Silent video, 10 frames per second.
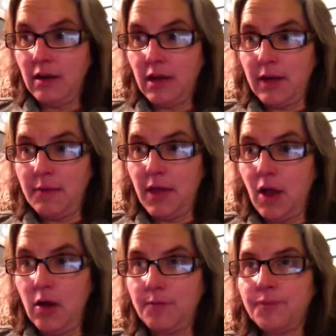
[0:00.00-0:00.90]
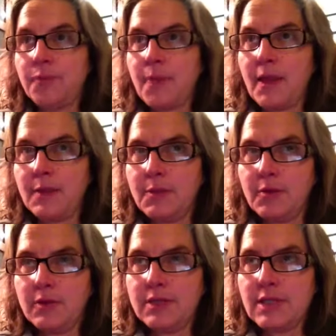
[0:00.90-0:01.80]
let me
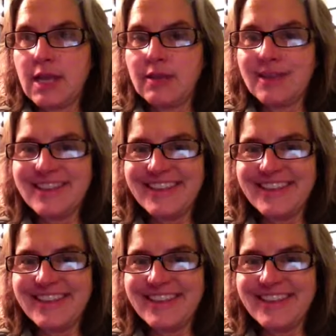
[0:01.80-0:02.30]
restate this.